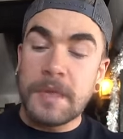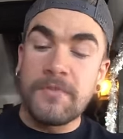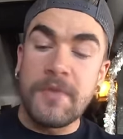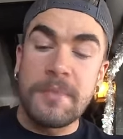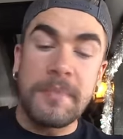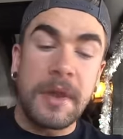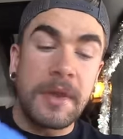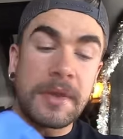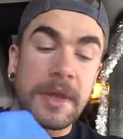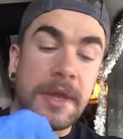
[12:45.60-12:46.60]
from
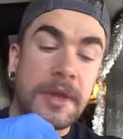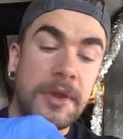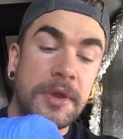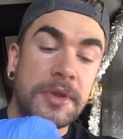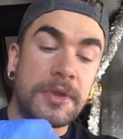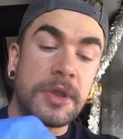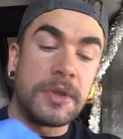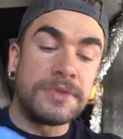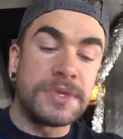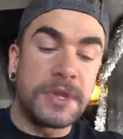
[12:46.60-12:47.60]
America or, you
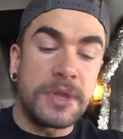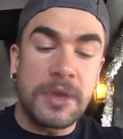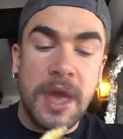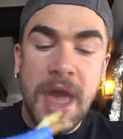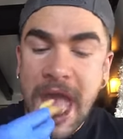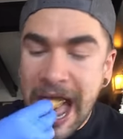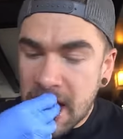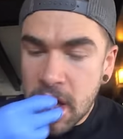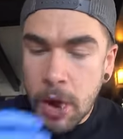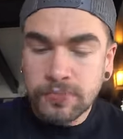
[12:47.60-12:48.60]
know, to the
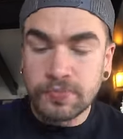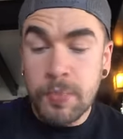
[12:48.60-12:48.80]
UK.